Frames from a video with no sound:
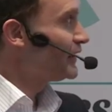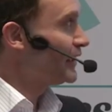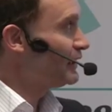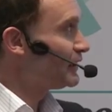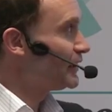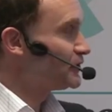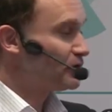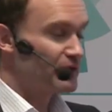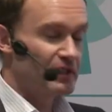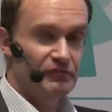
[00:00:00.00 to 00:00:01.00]
Then later
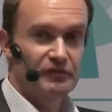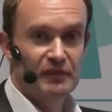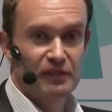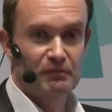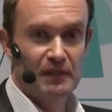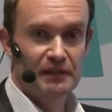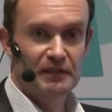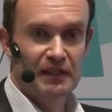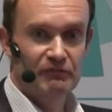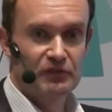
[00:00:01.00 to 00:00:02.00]
on, after we have played the
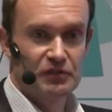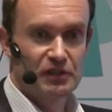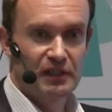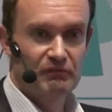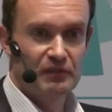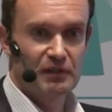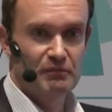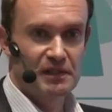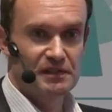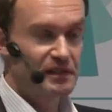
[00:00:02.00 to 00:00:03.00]
coverage game, the
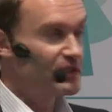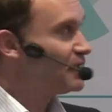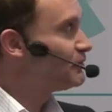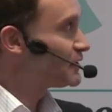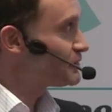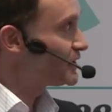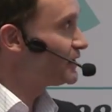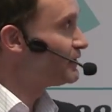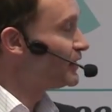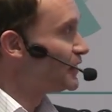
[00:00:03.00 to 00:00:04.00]
capacity game comes
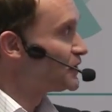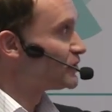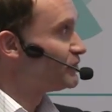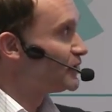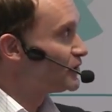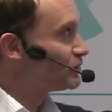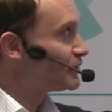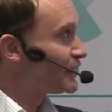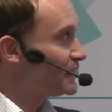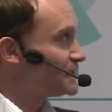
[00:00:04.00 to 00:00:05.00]
in. So we are
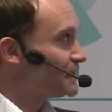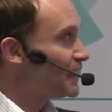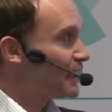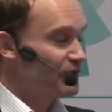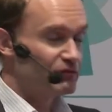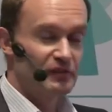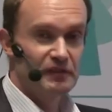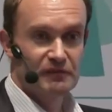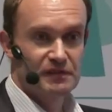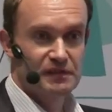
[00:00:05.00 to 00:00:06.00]
utilizing higher
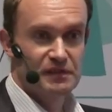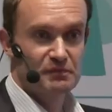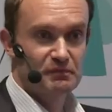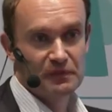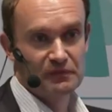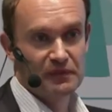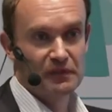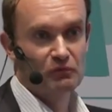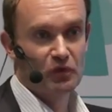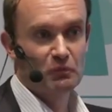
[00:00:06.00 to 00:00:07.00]
frequencies
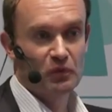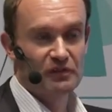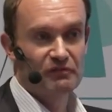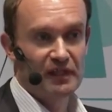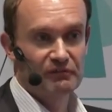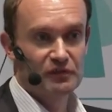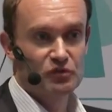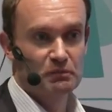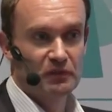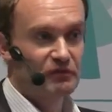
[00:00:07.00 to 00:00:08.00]
between 1.5 and
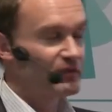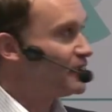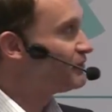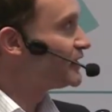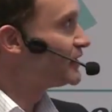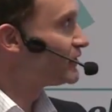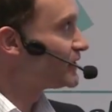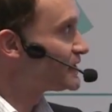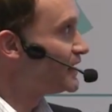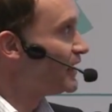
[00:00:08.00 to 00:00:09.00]
2.5
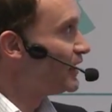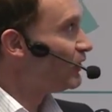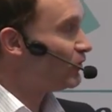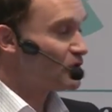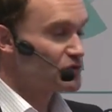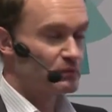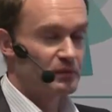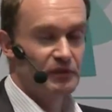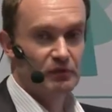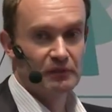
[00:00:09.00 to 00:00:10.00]
gigahertz, also
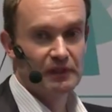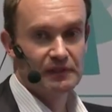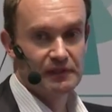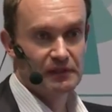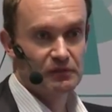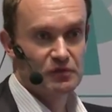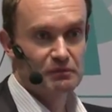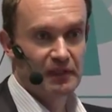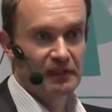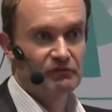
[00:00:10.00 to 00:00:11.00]
predominantly used
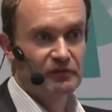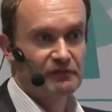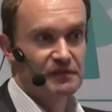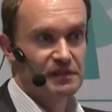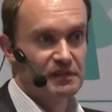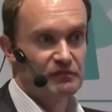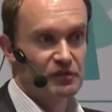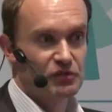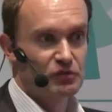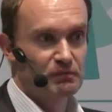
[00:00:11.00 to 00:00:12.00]
by frequency
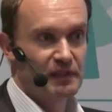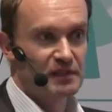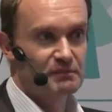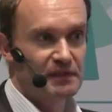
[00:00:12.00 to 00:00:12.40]
division duplex.